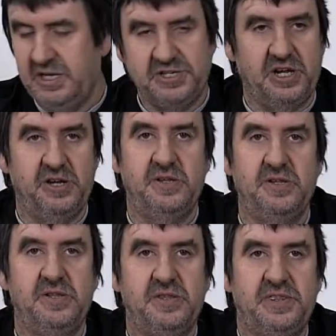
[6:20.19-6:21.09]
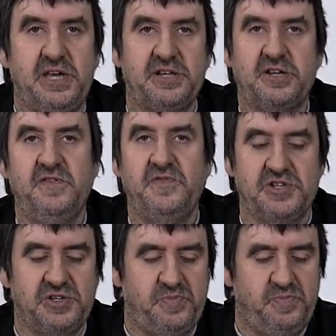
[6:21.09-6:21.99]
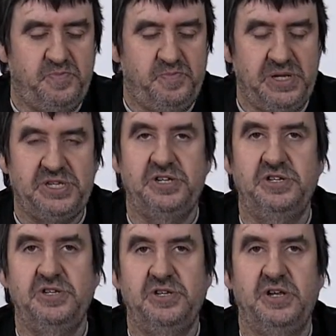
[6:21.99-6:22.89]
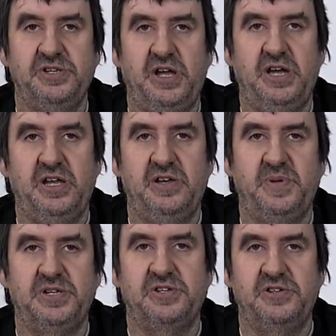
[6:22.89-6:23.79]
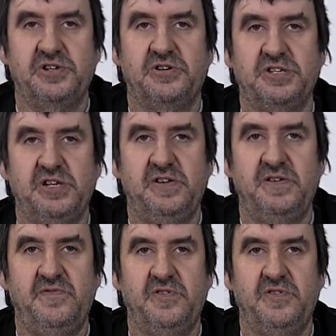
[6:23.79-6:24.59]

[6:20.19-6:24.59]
So that covers pistons and piston sizing